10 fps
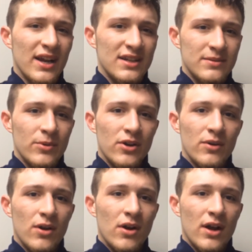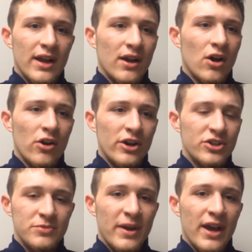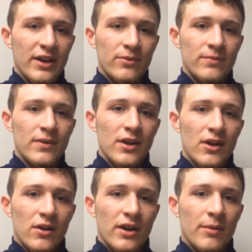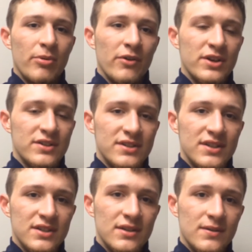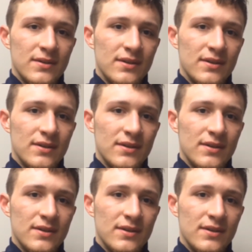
I guess. But I got our energies back, and we're going to play the rest of the season.